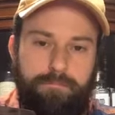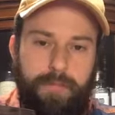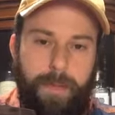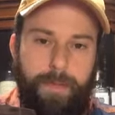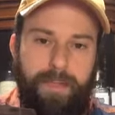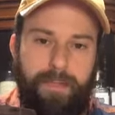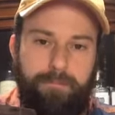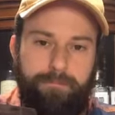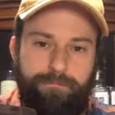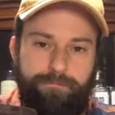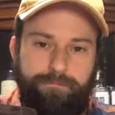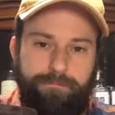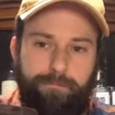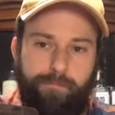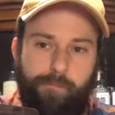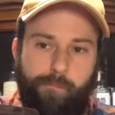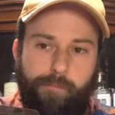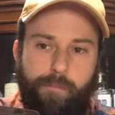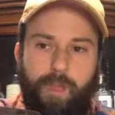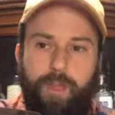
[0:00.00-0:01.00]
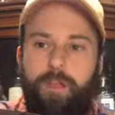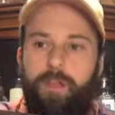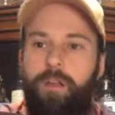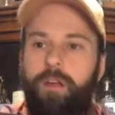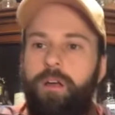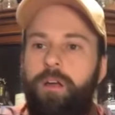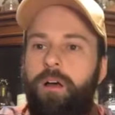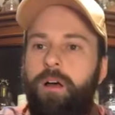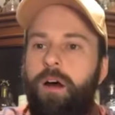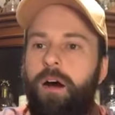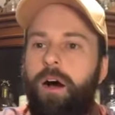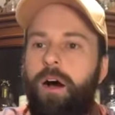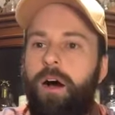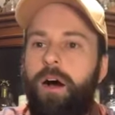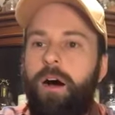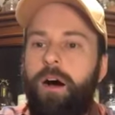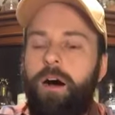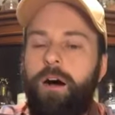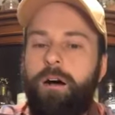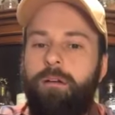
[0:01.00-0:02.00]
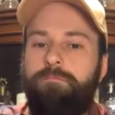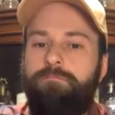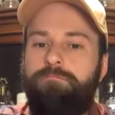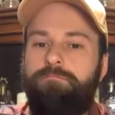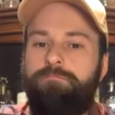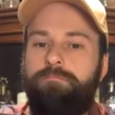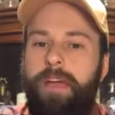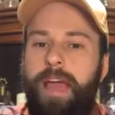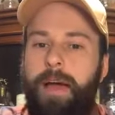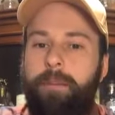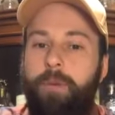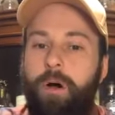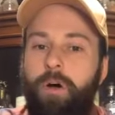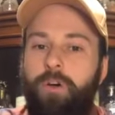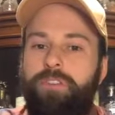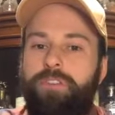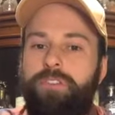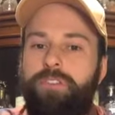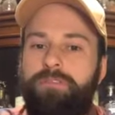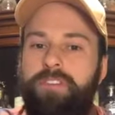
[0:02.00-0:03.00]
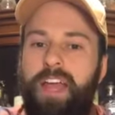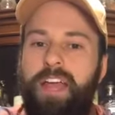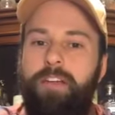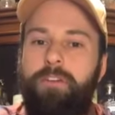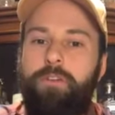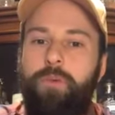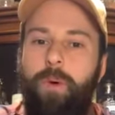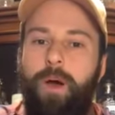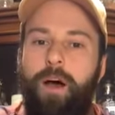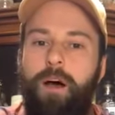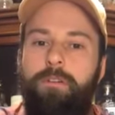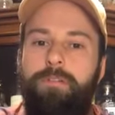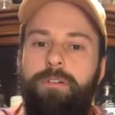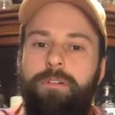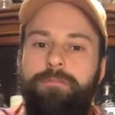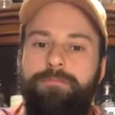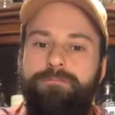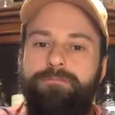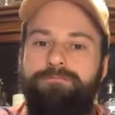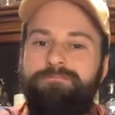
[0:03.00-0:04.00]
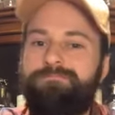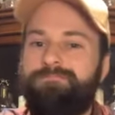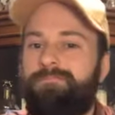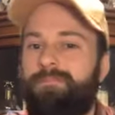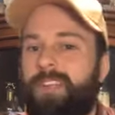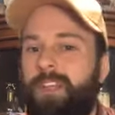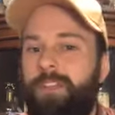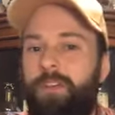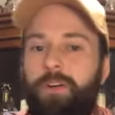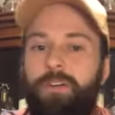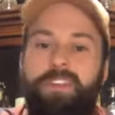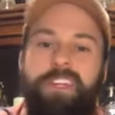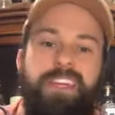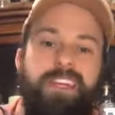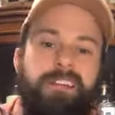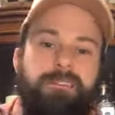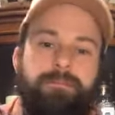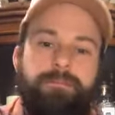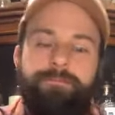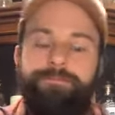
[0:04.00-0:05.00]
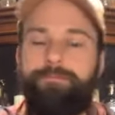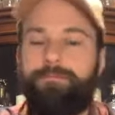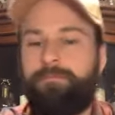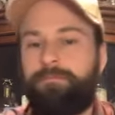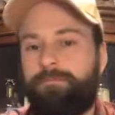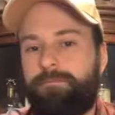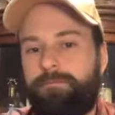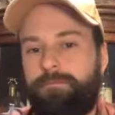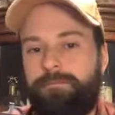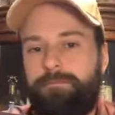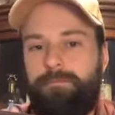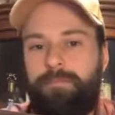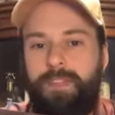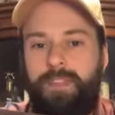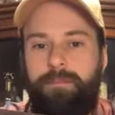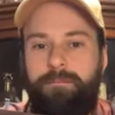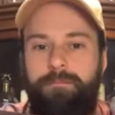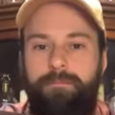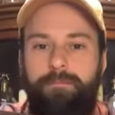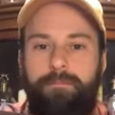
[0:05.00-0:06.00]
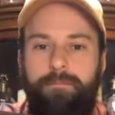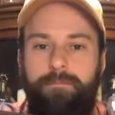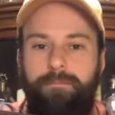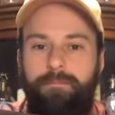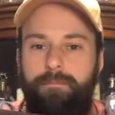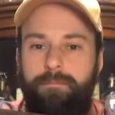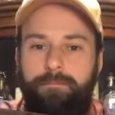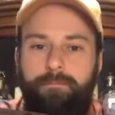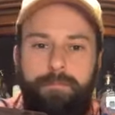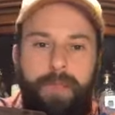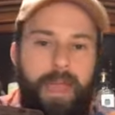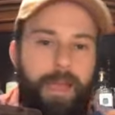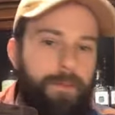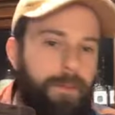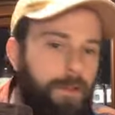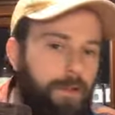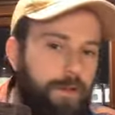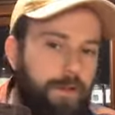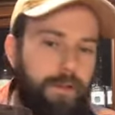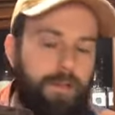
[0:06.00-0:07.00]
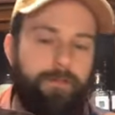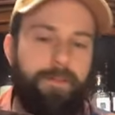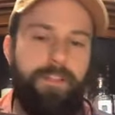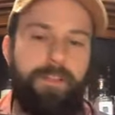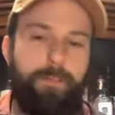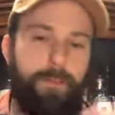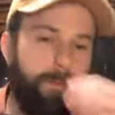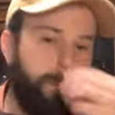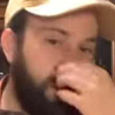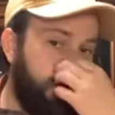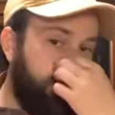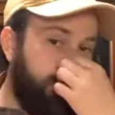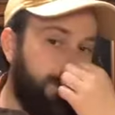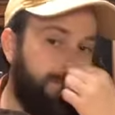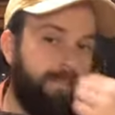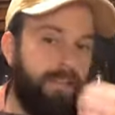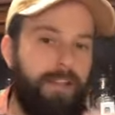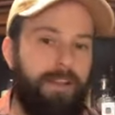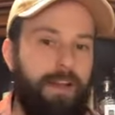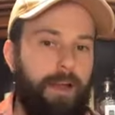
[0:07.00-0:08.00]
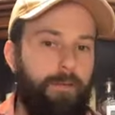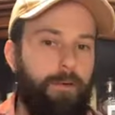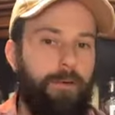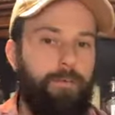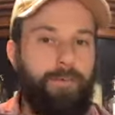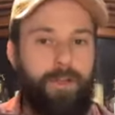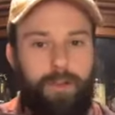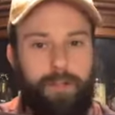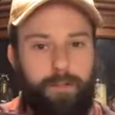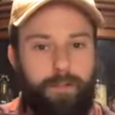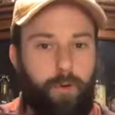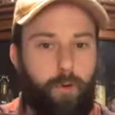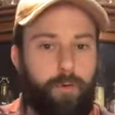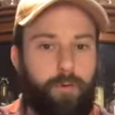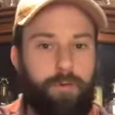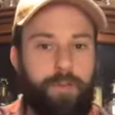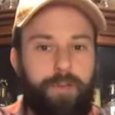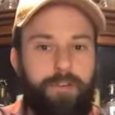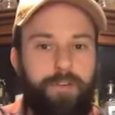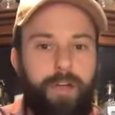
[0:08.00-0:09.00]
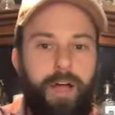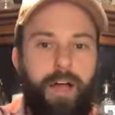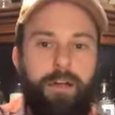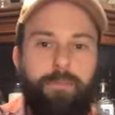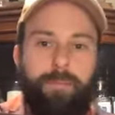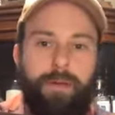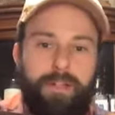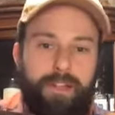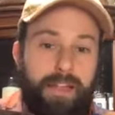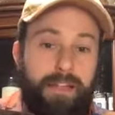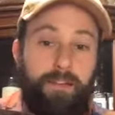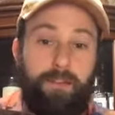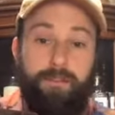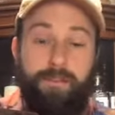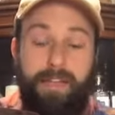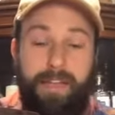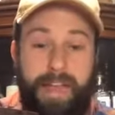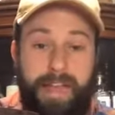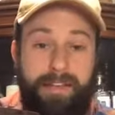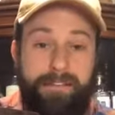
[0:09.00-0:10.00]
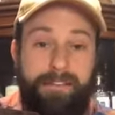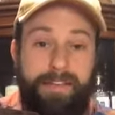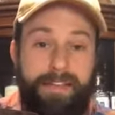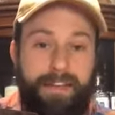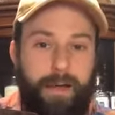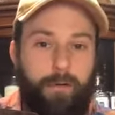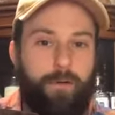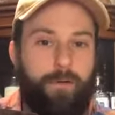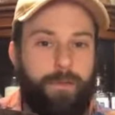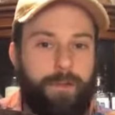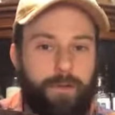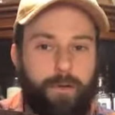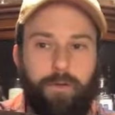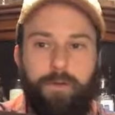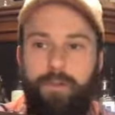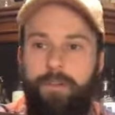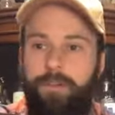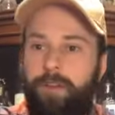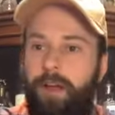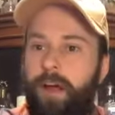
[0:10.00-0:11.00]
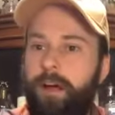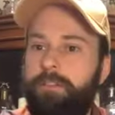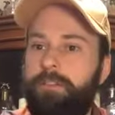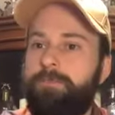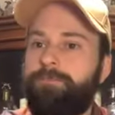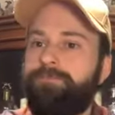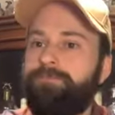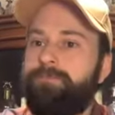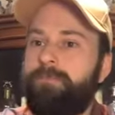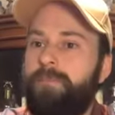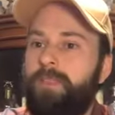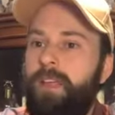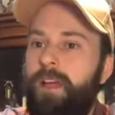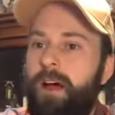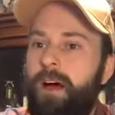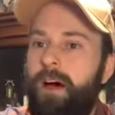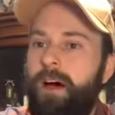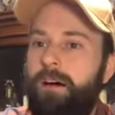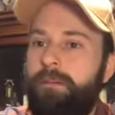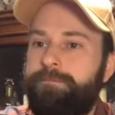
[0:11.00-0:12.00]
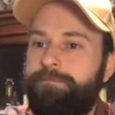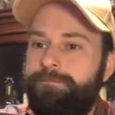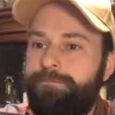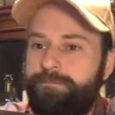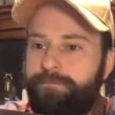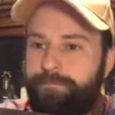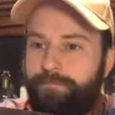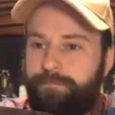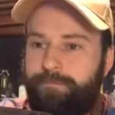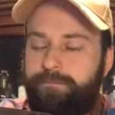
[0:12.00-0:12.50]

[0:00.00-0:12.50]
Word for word: maybe um, at most, 10, 12, 13. Maybe you could have convinced me like 15 and I wouldn't have been like, totally shocked, but you said 18, I would have been totally shocked. Um,